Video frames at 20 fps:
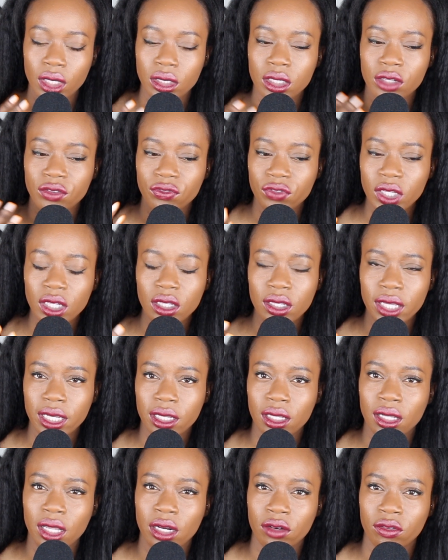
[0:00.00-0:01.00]
to feel
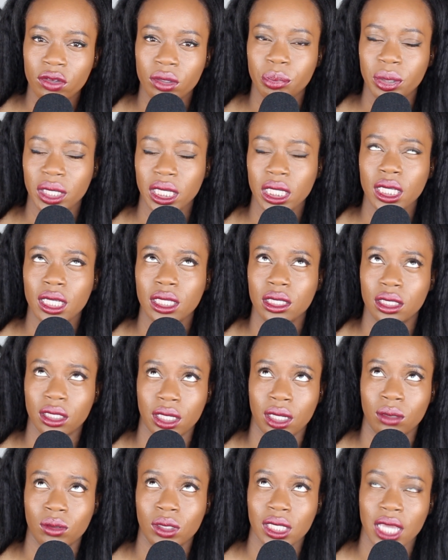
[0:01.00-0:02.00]
like a lot of opinions that
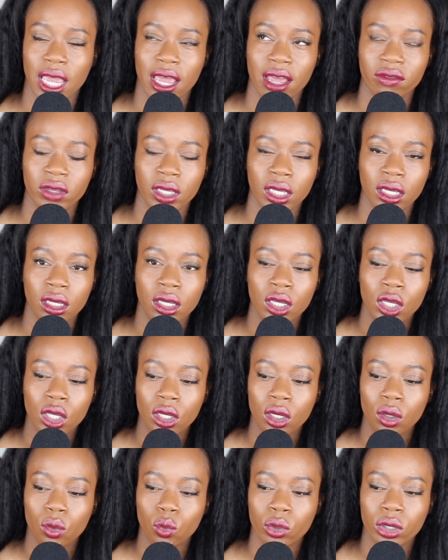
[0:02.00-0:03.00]
I was having
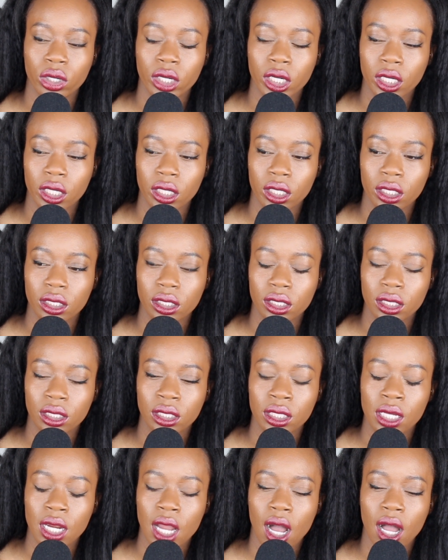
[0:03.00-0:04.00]
were
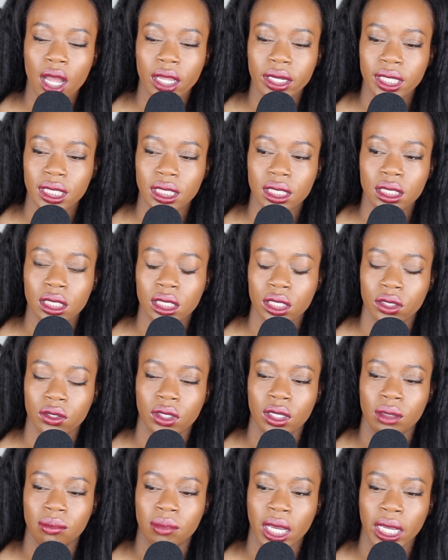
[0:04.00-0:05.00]
not
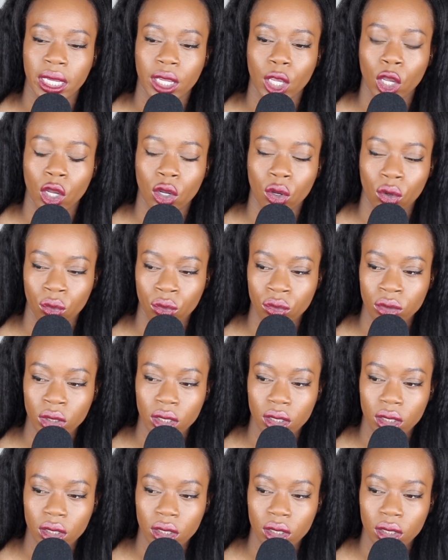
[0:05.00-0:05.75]
necessarily my own.